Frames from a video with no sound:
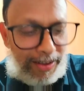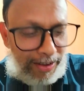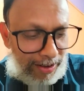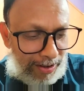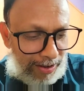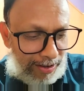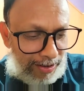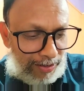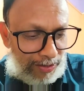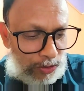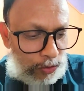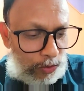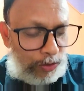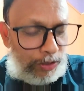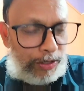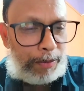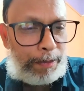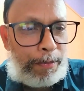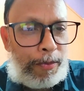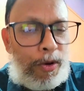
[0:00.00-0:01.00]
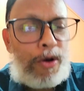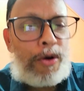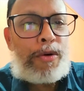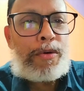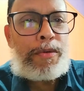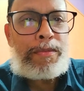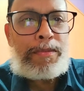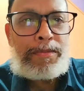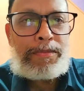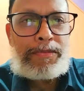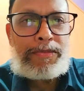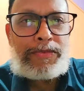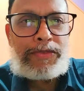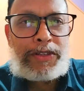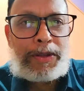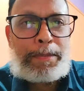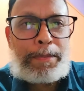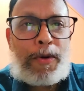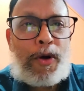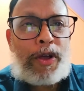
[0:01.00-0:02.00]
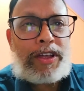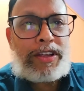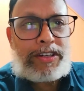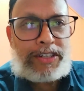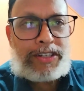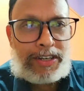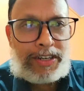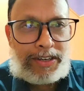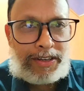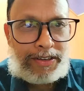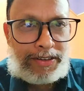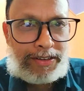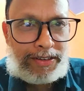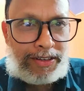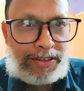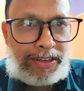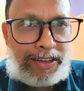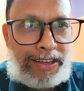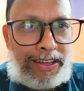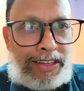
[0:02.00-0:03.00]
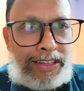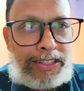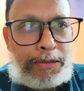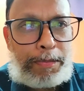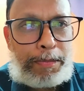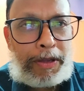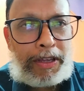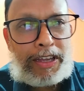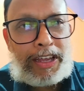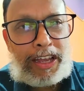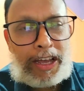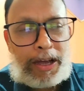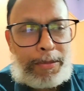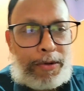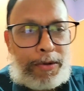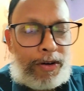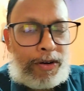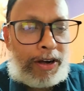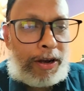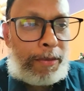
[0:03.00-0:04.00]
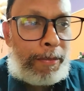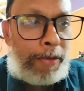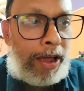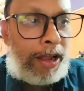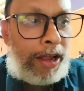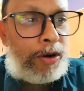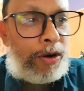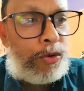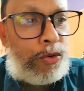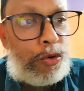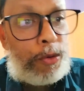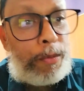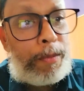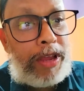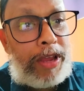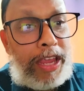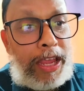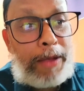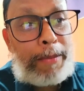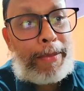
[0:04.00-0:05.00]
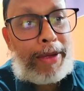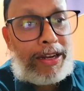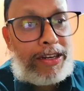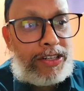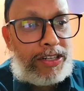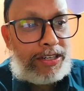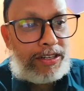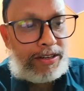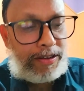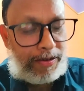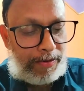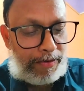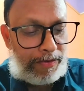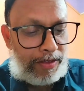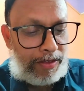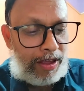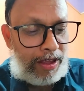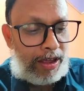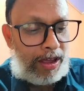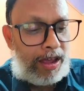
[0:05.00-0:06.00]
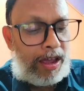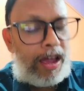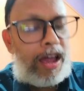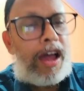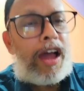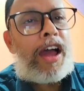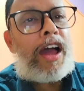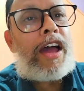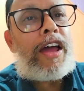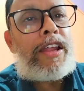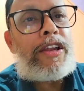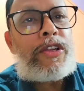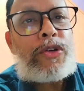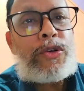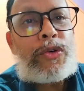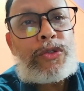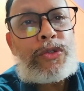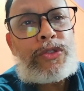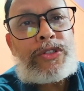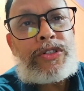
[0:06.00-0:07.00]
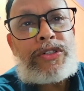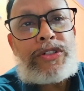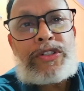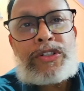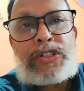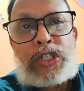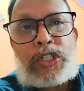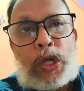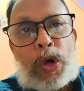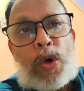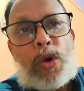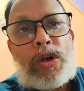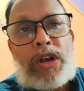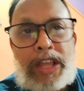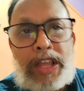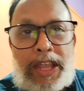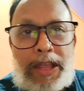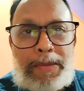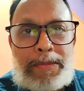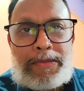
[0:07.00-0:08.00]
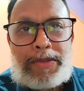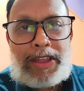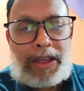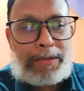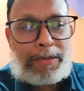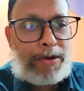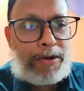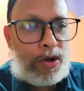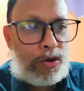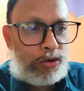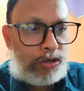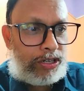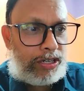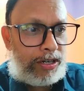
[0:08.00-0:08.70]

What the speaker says: So the poet is speaking about a man whom he met and who told him about